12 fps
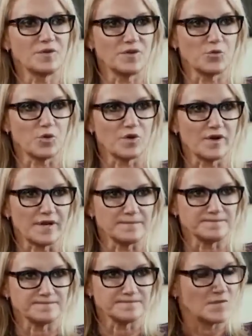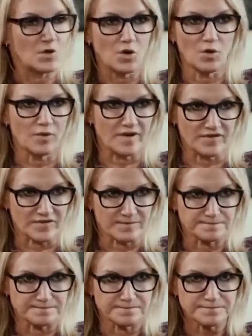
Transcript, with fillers: with a worry, always.